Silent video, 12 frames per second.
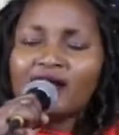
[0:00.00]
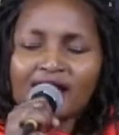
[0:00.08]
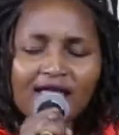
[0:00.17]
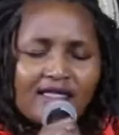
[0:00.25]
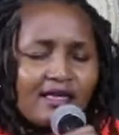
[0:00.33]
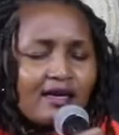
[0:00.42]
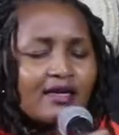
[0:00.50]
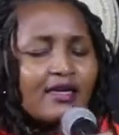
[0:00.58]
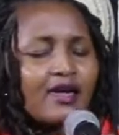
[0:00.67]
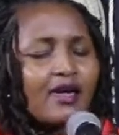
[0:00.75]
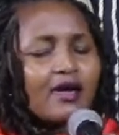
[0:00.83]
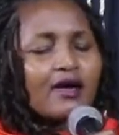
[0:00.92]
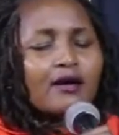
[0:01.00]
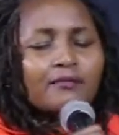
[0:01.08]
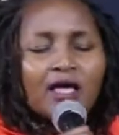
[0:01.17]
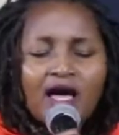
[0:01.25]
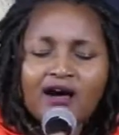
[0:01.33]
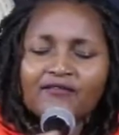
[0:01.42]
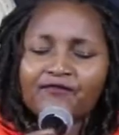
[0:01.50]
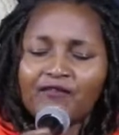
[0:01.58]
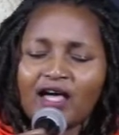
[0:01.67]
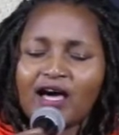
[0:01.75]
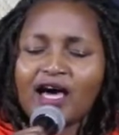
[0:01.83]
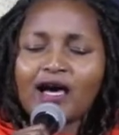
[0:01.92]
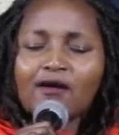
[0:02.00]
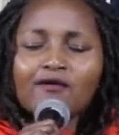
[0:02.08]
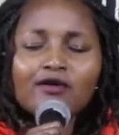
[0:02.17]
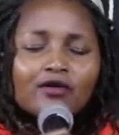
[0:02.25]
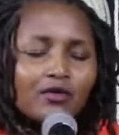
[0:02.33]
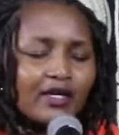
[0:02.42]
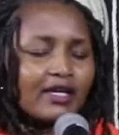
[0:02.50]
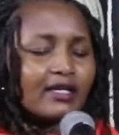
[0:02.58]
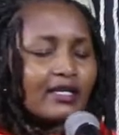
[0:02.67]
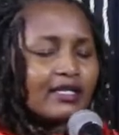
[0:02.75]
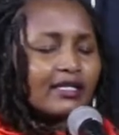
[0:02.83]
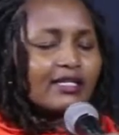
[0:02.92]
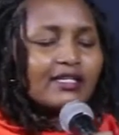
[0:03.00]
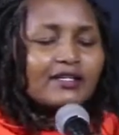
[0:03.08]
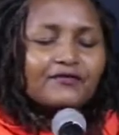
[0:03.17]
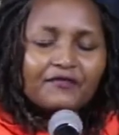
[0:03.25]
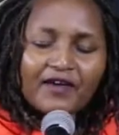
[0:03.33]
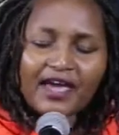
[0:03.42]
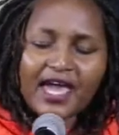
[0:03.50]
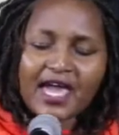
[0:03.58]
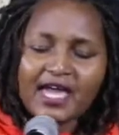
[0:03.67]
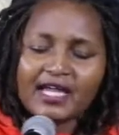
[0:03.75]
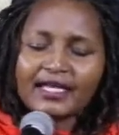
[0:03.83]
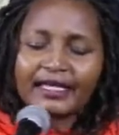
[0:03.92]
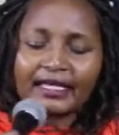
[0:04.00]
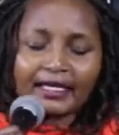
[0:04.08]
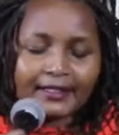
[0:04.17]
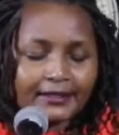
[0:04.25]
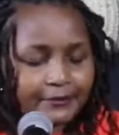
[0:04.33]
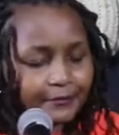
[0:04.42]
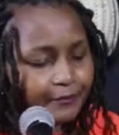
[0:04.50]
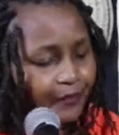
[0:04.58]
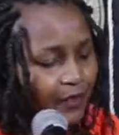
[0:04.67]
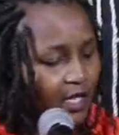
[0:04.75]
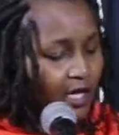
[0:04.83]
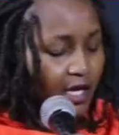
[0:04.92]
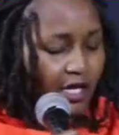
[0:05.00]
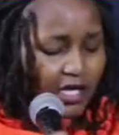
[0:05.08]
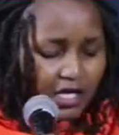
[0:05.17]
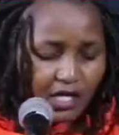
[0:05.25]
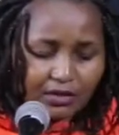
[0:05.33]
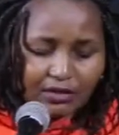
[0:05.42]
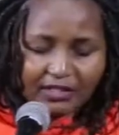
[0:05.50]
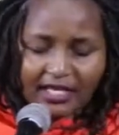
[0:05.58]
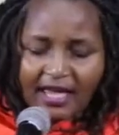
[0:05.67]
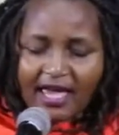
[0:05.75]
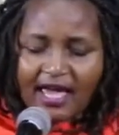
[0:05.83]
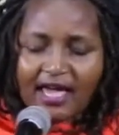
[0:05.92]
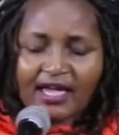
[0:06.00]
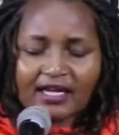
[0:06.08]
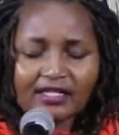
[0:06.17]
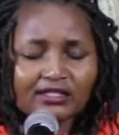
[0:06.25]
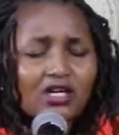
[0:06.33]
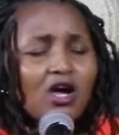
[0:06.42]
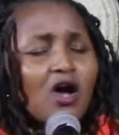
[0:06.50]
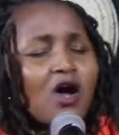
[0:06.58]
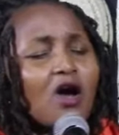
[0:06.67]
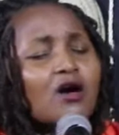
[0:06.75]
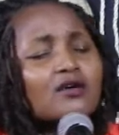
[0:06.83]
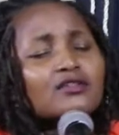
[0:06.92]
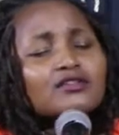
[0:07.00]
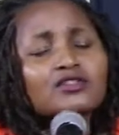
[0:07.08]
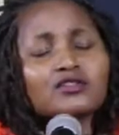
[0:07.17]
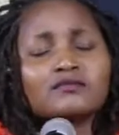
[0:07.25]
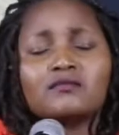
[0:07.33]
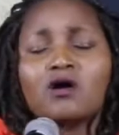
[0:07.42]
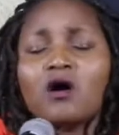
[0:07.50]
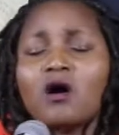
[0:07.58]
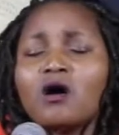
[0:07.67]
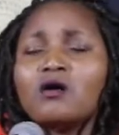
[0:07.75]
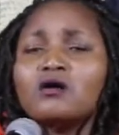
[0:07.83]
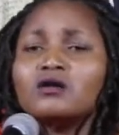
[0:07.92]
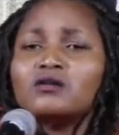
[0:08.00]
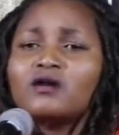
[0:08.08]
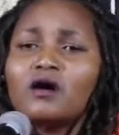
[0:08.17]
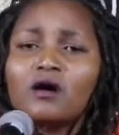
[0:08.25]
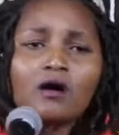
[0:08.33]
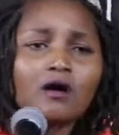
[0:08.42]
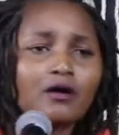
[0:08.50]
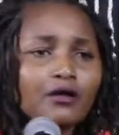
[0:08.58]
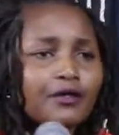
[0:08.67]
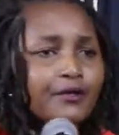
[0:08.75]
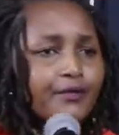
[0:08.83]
I am a flower quickly fading, here today and gone tomorrow.